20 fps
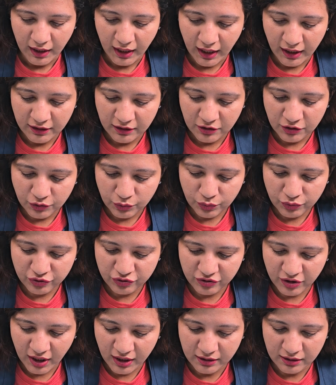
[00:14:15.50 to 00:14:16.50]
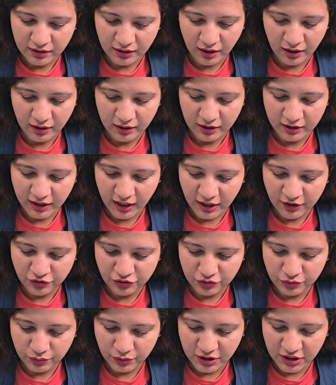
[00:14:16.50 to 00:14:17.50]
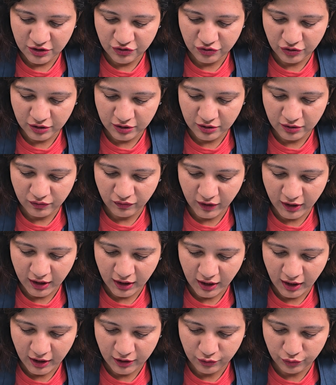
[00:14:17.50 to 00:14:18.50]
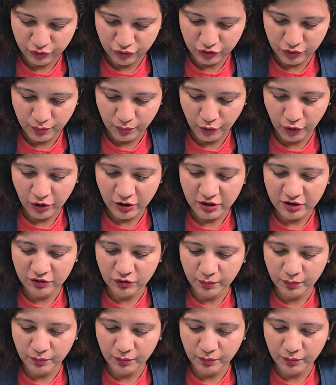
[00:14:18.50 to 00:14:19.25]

And the two strands are attached to each other via hydrogen bond.